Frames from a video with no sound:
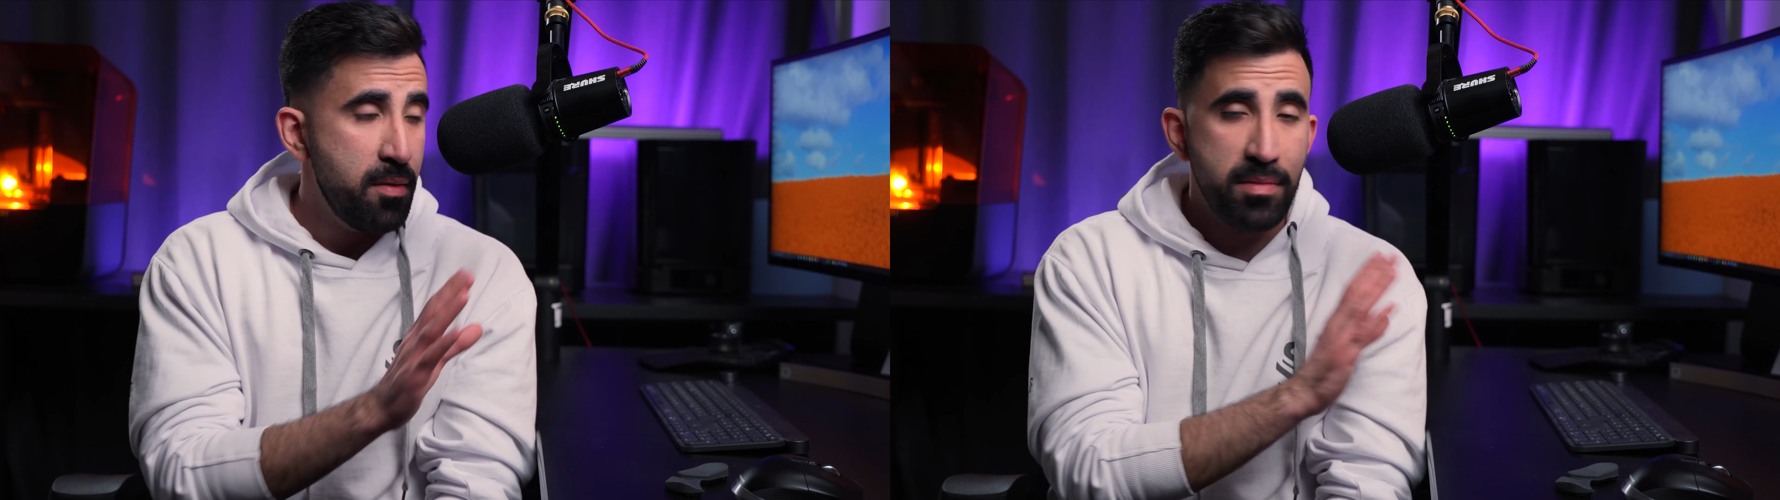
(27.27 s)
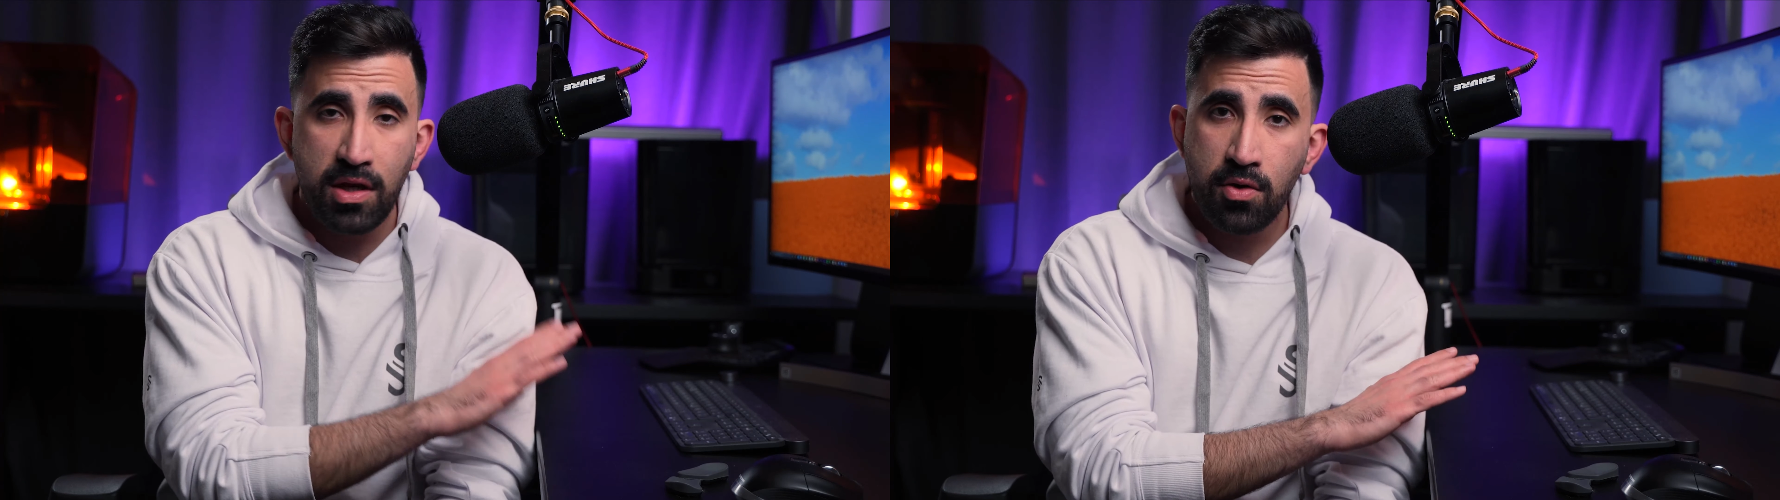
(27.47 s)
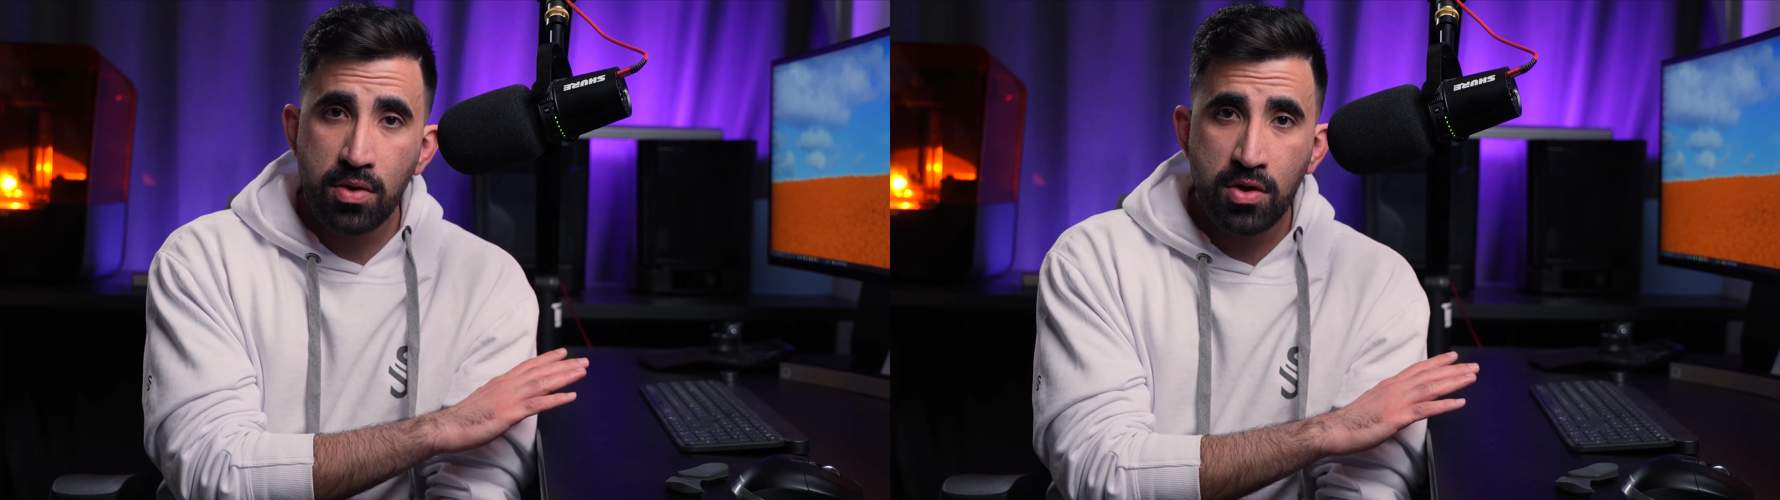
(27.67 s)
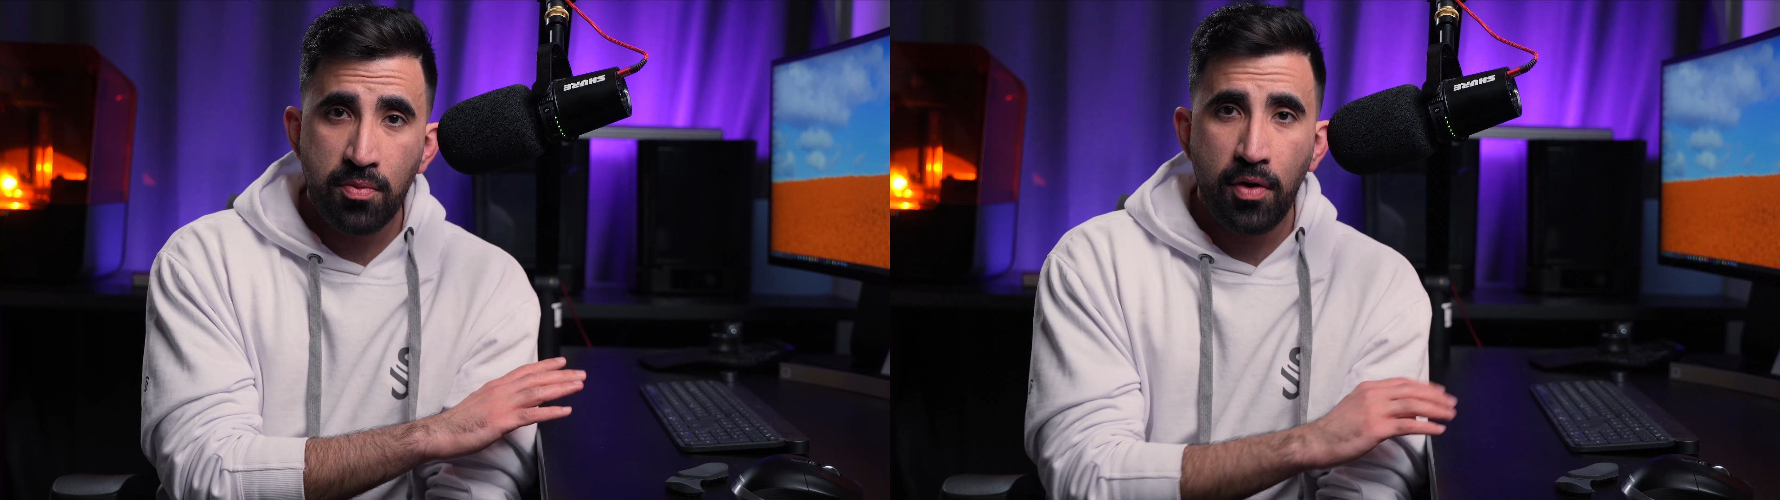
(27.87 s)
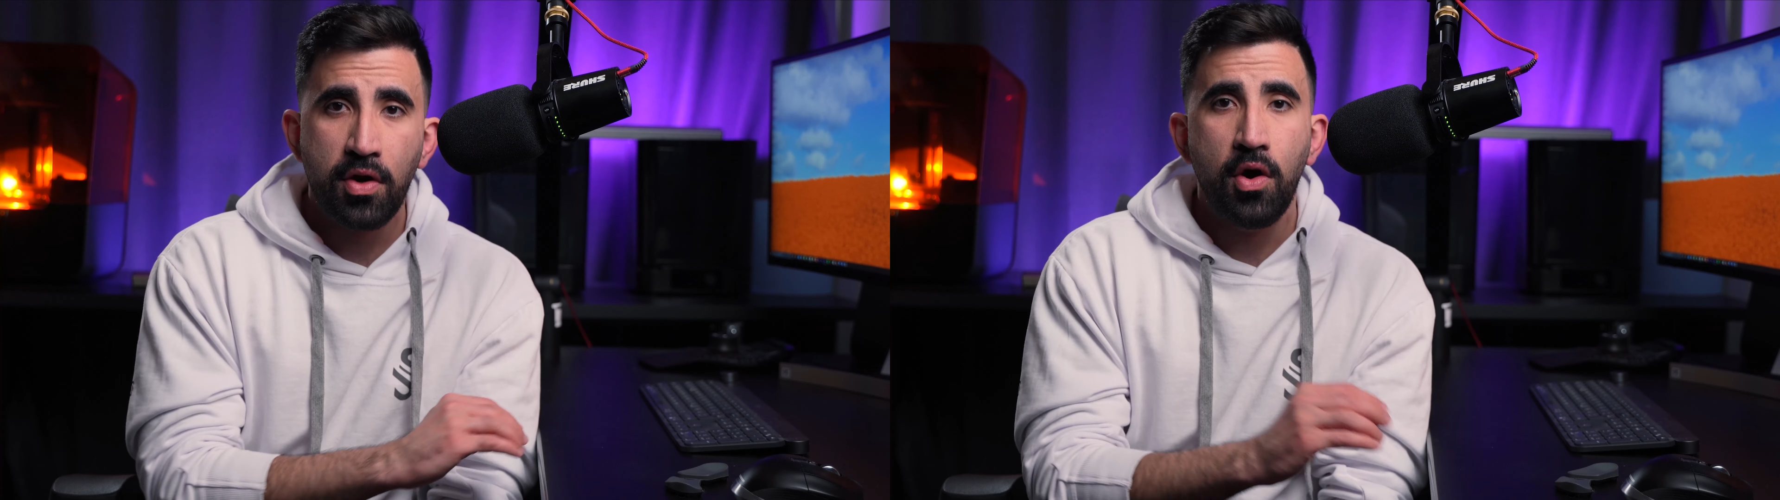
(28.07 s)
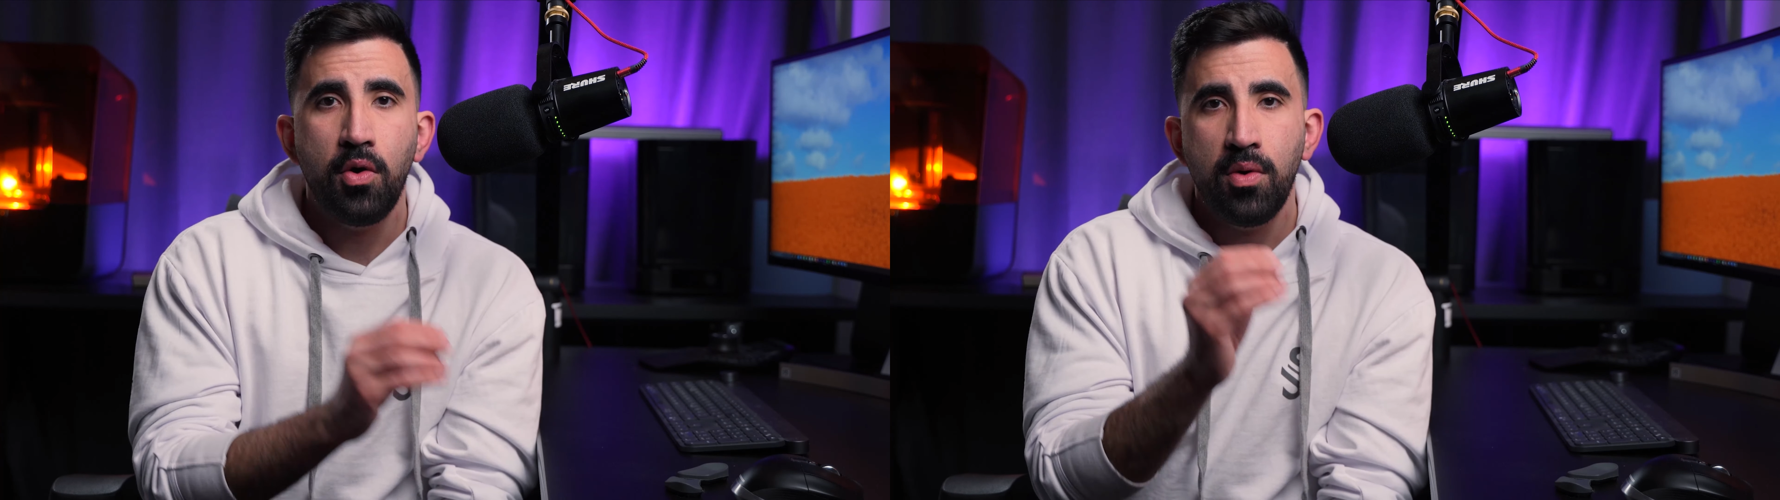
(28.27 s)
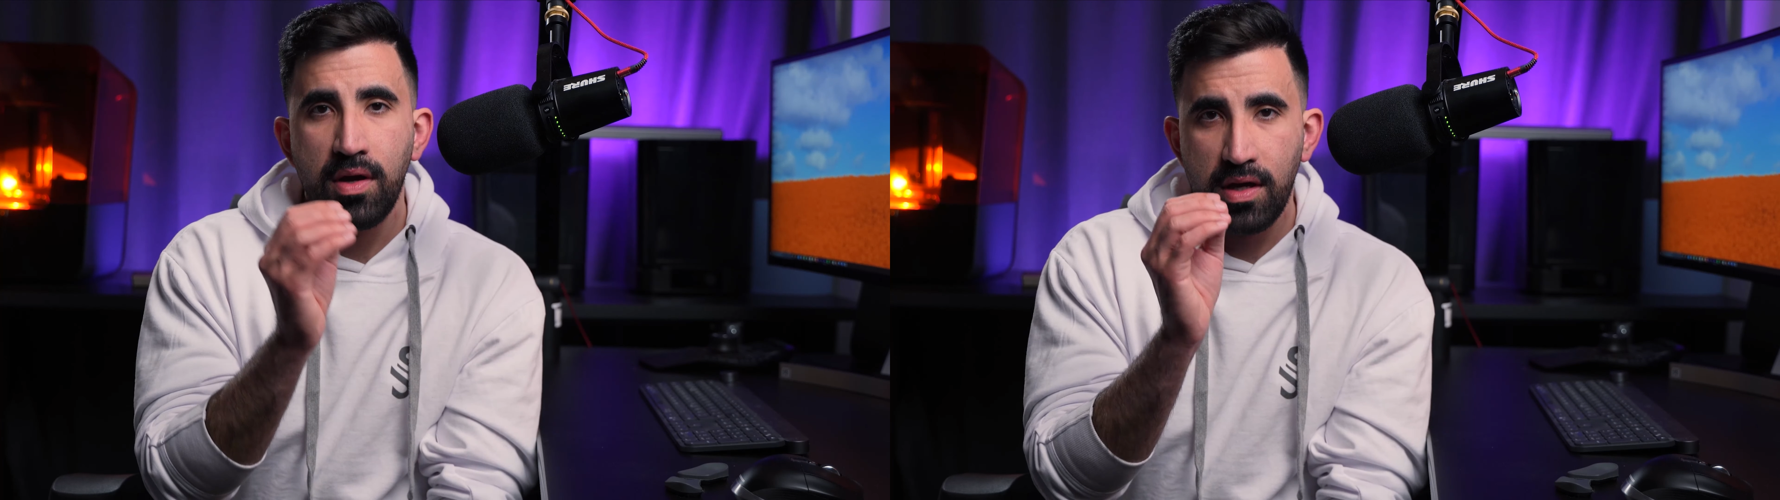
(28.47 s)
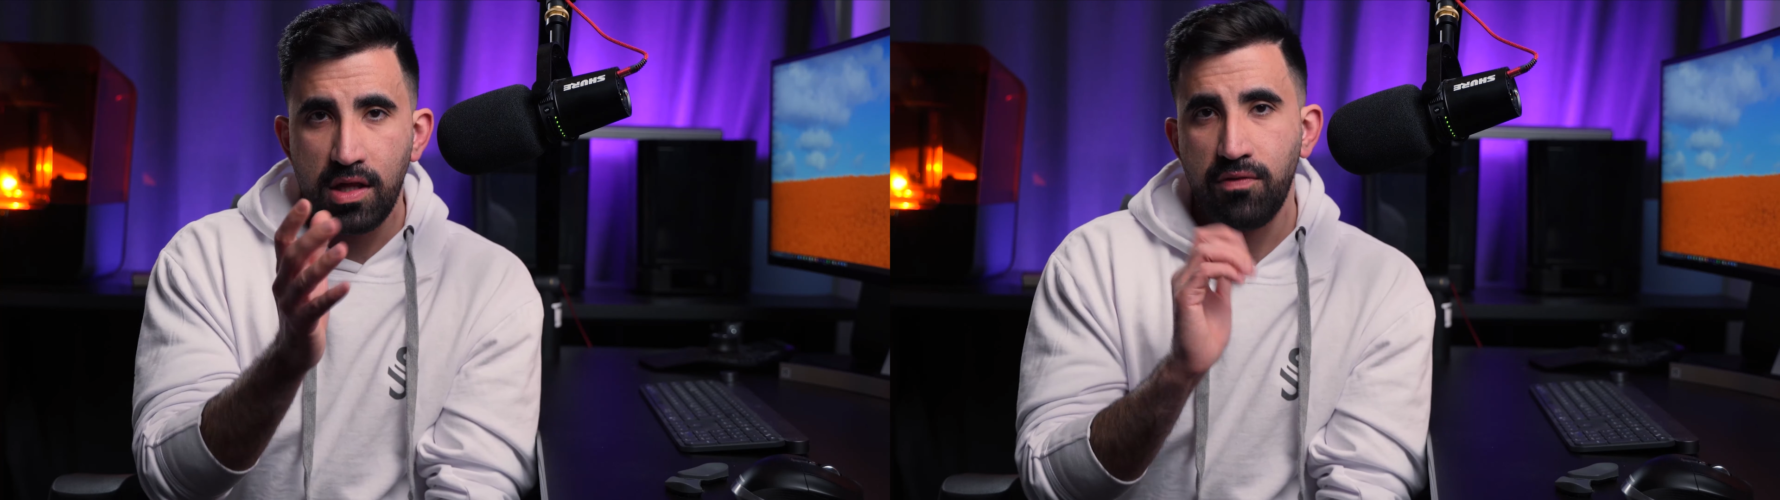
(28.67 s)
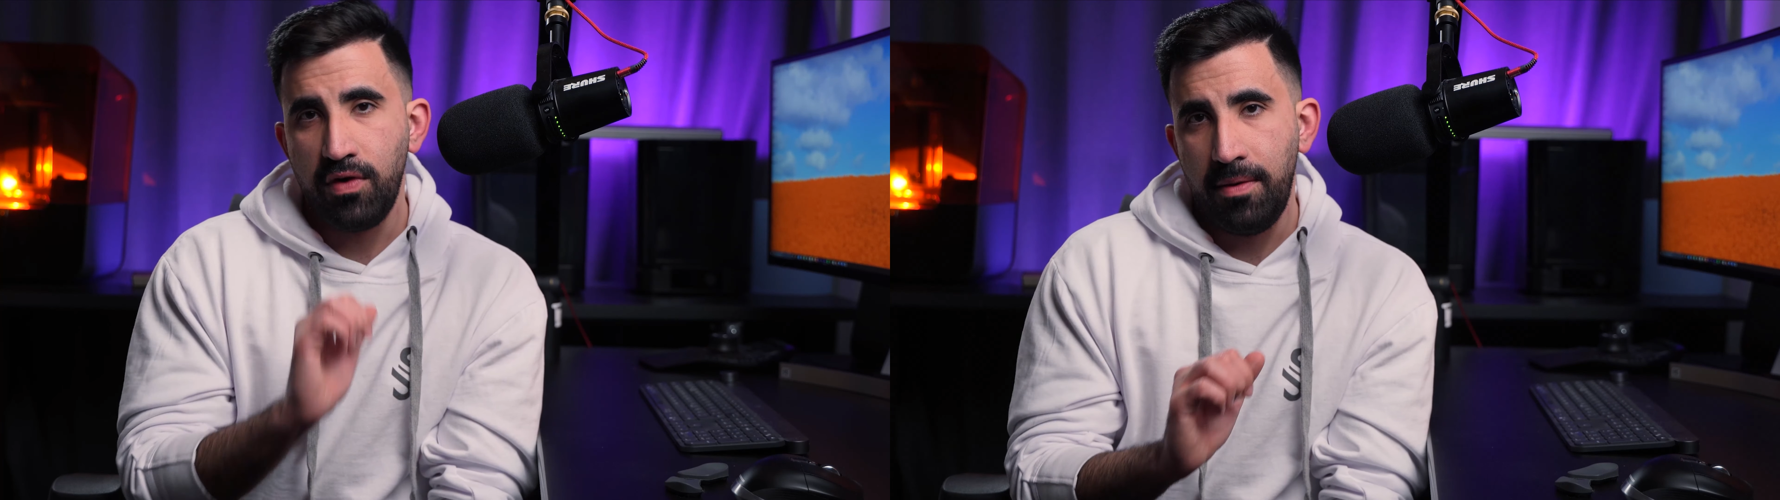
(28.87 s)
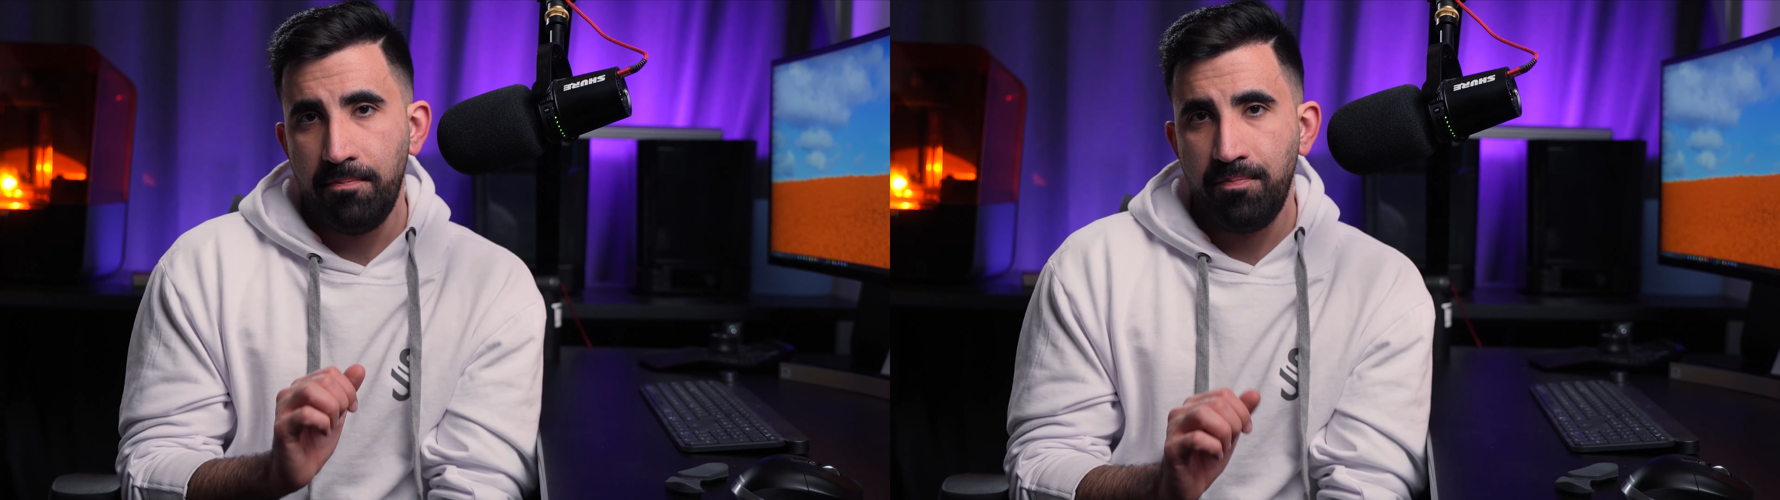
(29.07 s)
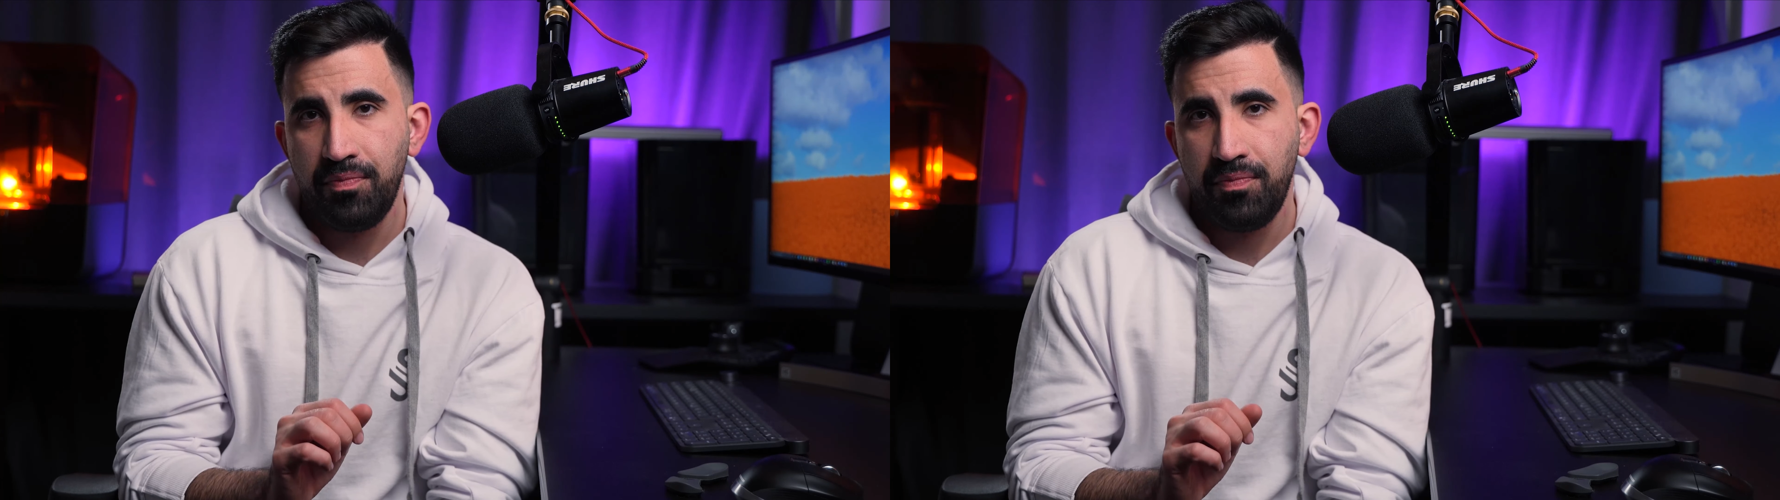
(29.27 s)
mini course 2.0 is free.